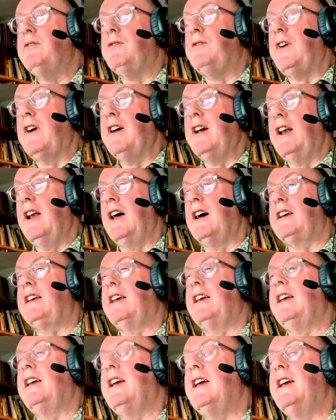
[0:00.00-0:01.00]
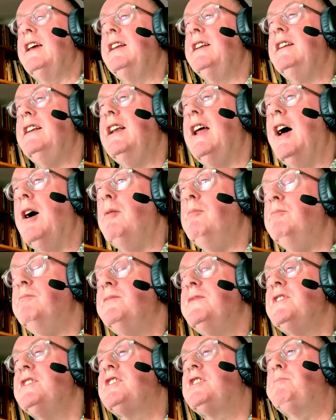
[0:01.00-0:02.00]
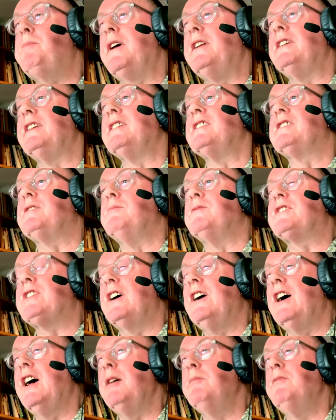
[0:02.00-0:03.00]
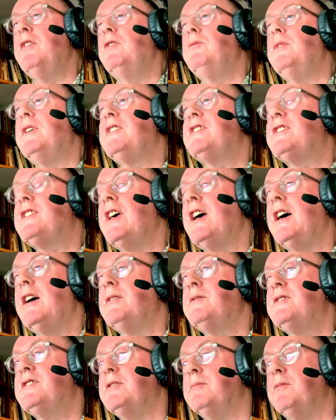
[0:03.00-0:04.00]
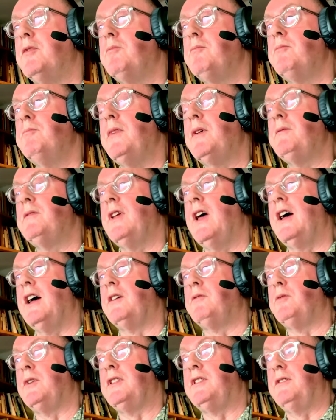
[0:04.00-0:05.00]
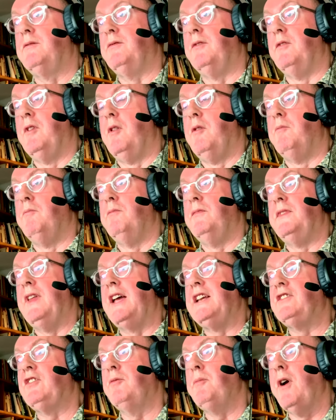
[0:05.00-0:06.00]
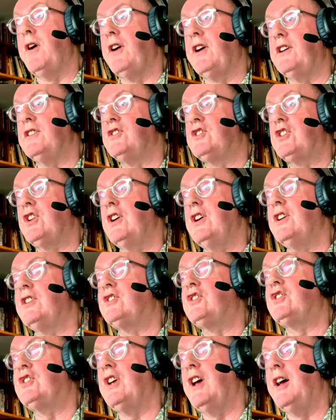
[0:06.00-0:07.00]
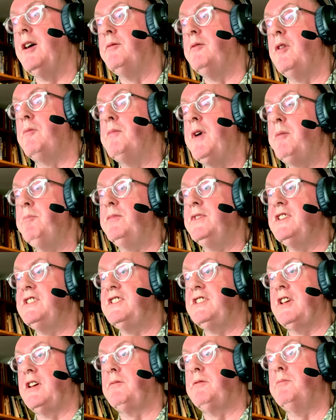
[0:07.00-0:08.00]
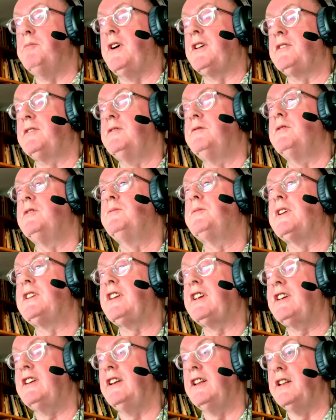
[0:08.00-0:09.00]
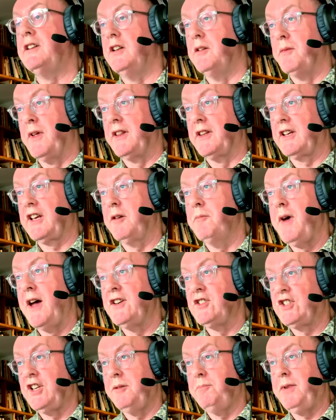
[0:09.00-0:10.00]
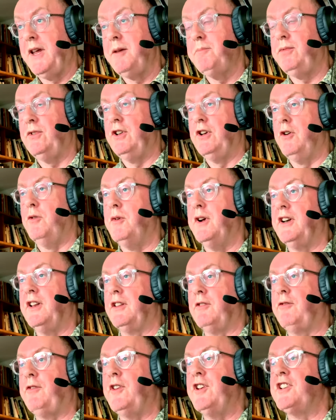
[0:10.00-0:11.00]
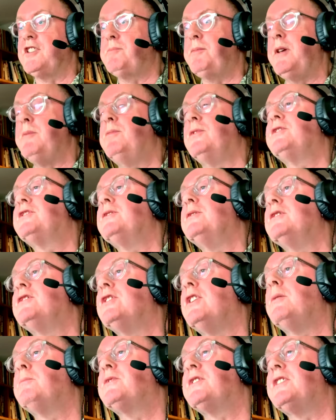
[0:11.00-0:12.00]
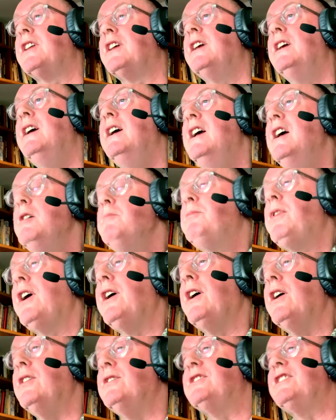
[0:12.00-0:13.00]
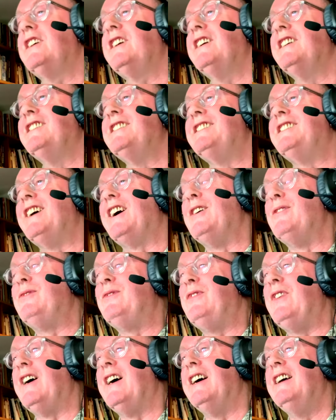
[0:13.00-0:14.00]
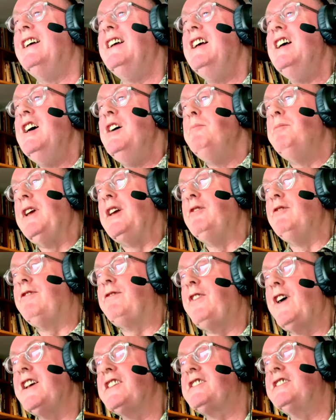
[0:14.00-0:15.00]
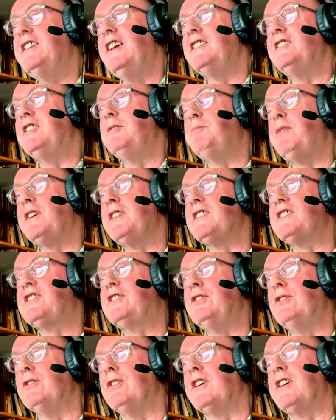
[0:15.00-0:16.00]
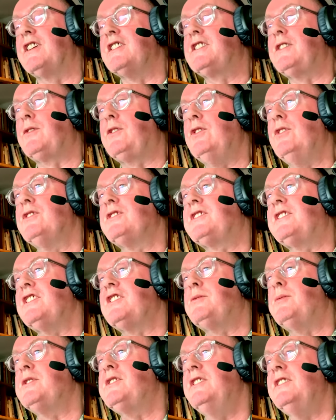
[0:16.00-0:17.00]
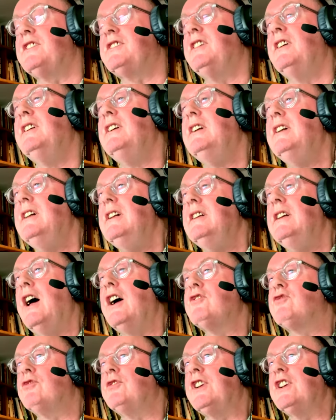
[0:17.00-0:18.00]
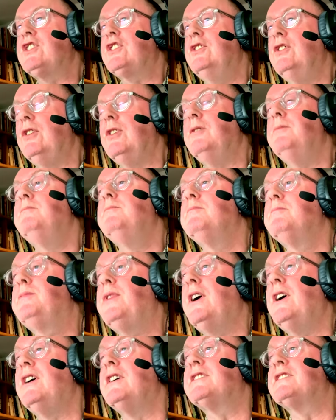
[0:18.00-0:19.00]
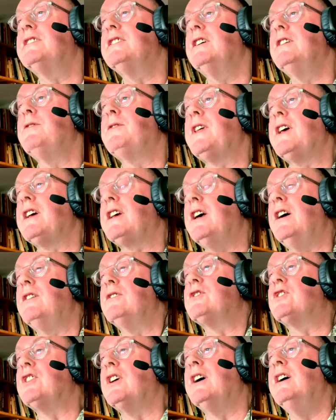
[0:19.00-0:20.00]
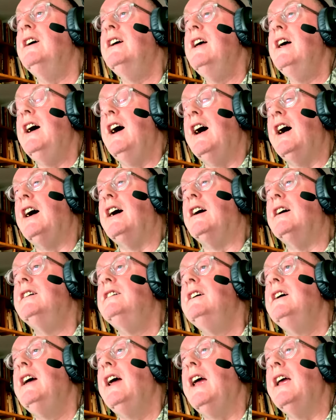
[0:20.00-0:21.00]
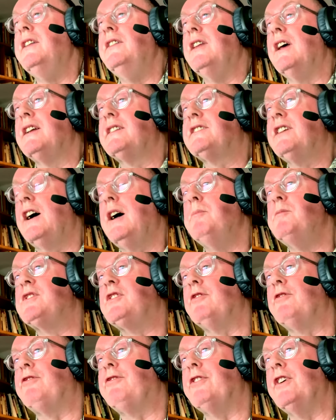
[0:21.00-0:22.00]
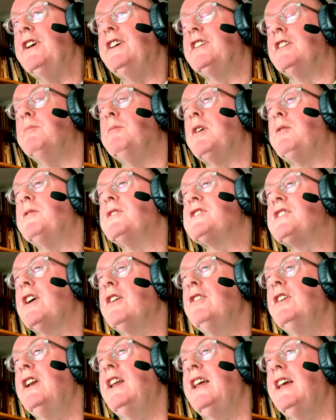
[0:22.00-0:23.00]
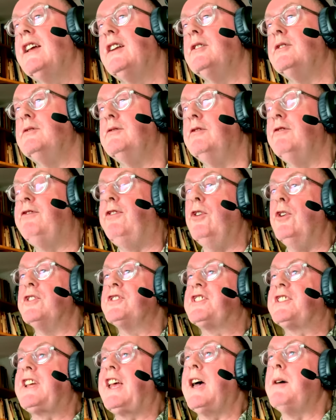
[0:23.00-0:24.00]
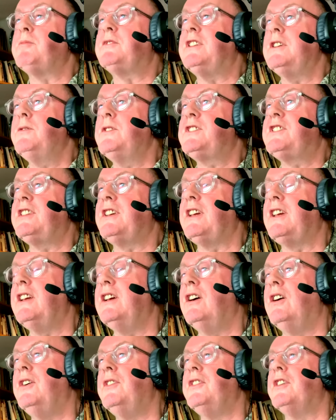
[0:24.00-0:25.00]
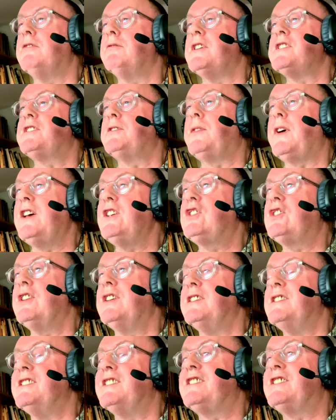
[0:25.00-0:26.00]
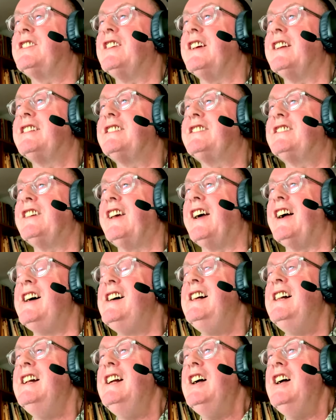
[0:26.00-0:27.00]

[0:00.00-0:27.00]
very lucky, in spending some time with with Native American Church members. Particularly among the Comanche people, who are one of the first people to adopt the peyote, and I've been fascinated by the story because, of course, this wasn't a traditional part of their culture in their times of freedom. It was only in forced captivity on the reservations that